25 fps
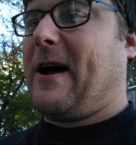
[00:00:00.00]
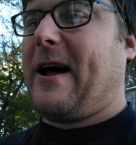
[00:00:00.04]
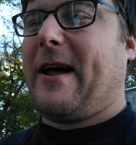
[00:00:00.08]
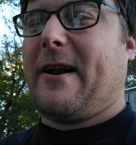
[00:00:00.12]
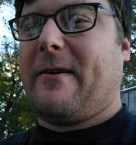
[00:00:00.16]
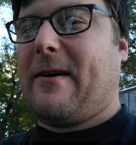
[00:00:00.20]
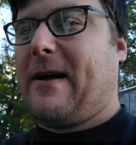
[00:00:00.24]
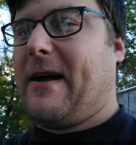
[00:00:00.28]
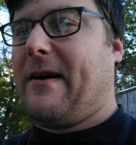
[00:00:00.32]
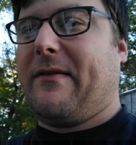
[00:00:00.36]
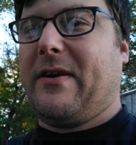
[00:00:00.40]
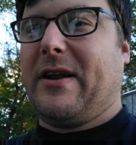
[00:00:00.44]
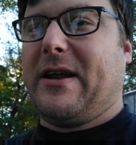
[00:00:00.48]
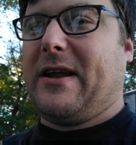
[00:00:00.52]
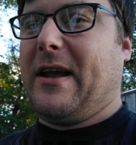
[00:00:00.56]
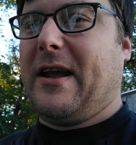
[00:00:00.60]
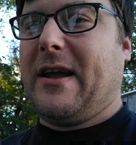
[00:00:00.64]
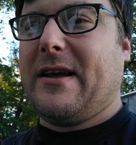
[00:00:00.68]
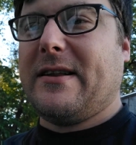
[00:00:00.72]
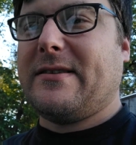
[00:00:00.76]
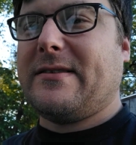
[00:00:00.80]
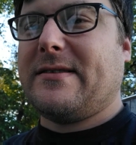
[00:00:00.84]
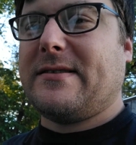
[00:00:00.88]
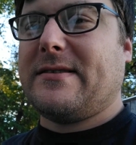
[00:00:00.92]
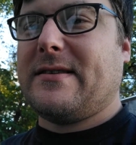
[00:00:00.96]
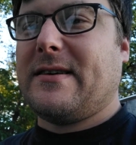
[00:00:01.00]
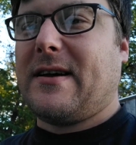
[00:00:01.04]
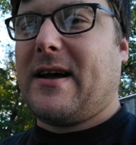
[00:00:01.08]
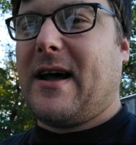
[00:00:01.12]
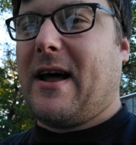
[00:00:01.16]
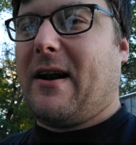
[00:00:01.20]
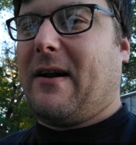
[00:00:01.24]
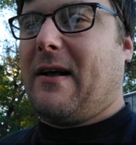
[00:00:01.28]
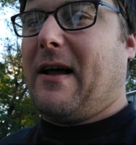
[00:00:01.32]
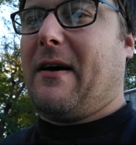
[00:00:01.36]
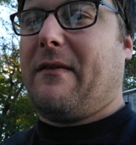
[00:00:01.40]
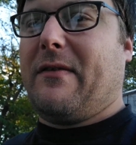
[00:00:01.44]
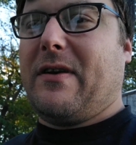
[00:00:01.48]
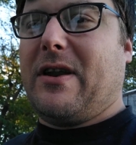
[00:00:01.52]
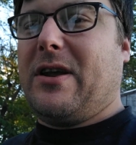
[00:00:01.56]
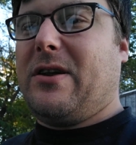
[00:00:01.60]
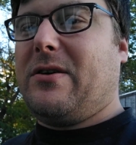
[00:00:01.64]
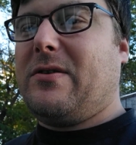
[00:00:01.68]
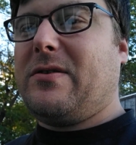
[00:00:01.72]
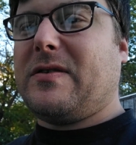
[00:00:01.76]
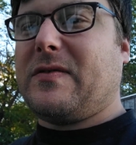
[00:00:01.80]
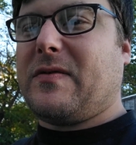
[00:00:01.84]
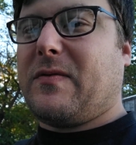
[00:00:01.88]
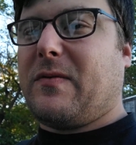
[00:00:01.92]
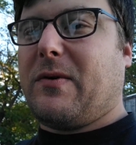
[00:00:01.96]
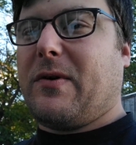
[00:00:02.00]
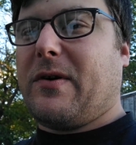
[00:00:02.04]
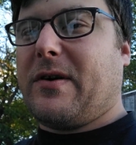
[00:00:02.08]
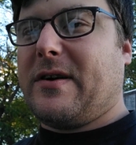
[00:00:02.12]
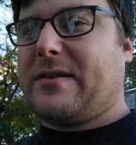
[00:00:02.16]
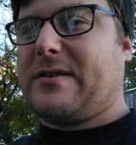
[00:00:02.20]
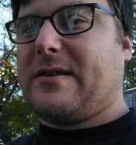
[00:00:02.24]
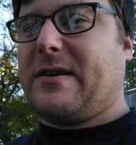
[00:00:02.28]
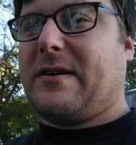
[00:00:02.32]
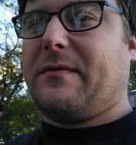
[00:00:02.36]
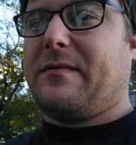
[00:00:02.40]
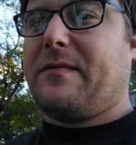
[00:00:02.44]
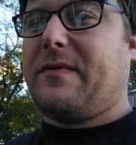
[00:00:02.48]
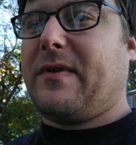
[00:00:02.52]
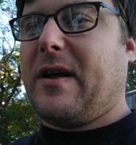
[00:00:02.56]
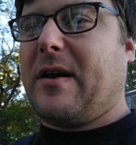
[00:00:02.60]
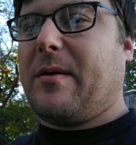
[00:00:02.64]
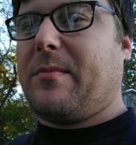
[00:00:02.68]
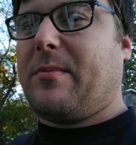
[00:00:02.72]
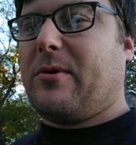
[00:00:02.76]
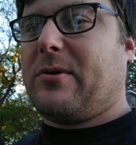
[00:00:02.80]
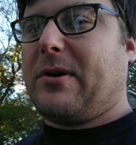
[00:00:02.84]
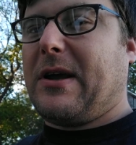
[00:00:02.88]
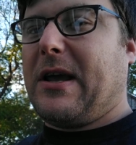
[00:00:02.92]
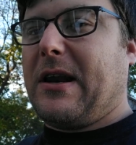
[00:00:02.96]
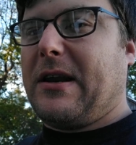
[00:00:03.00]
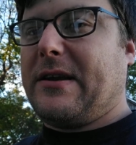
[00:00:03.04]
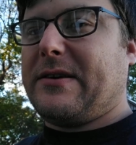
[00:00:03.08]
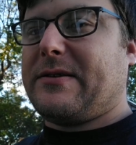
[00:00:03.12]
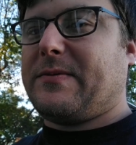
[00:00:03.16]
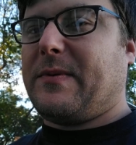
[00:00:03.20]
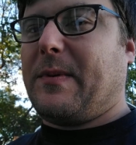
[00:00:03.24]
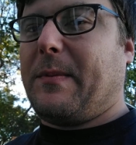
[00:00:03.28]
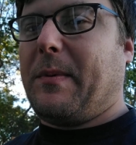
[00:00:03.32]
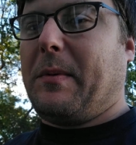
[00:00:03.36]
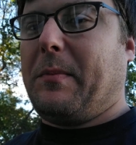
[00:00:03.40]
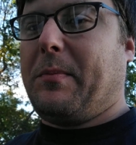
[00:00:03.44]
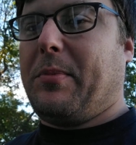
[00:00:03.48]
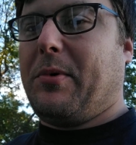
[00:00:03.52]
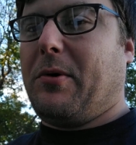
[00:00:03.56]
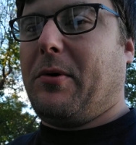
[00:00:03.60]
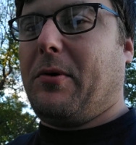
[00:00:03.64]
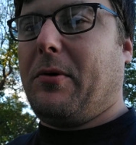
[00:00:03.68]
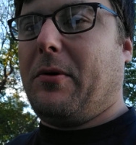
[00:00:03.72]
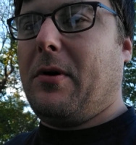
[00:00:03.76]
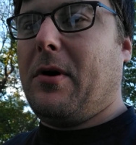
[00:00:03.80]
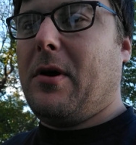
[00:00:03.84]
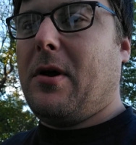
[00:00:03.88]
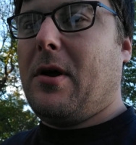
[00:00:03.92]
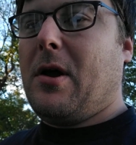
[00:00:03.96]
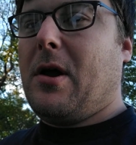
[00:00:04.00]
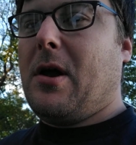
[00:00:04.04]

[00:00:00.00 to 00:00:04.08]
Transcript: I don't have any kids. I don't have any use for it. It's an inflatable kiddie swimming pool.